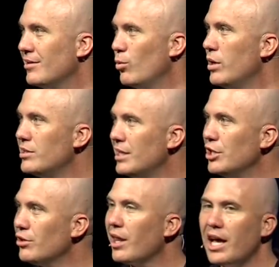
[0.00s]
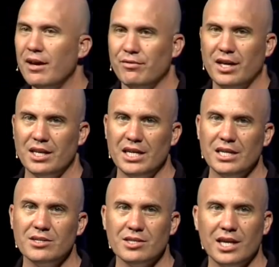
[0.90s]
What is it in your life that
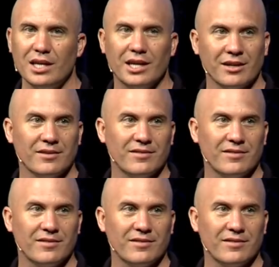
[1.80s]
needs healing?